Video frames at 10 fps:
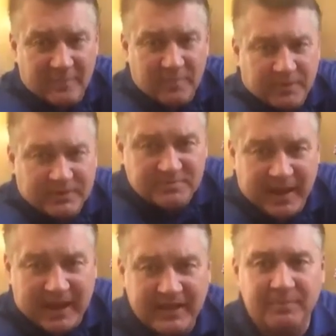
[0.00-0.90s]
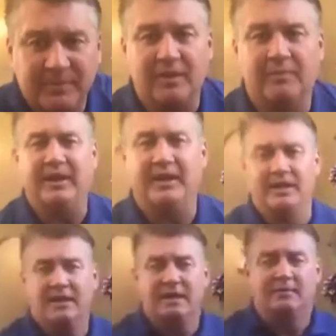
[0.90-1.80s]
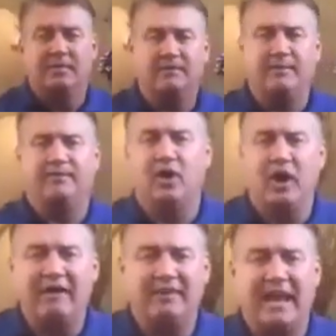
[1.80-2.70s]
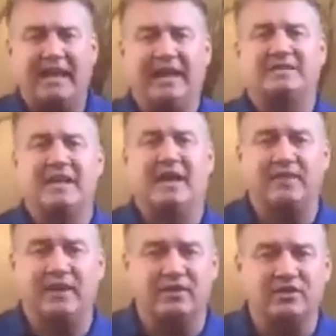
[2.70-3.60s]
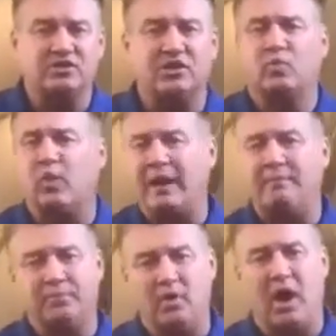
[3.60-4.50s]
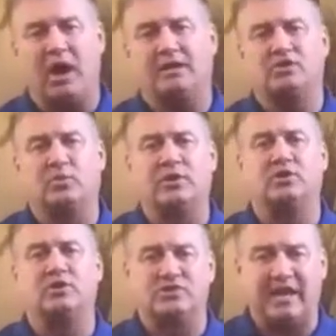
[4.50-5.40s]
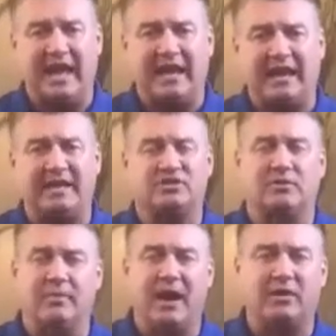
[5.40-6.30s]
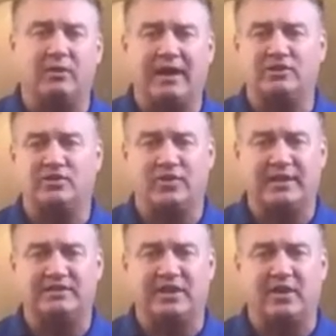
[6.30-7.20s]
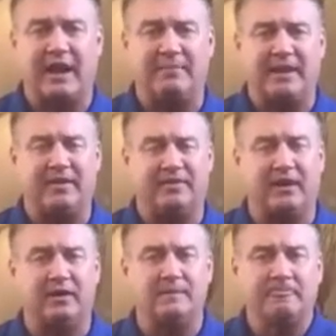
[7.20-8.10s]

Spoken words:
Let me put this back up a little bit. But if you're having headaches out there, this is a great product to reduce the headaches or migraines or things that are happening out there.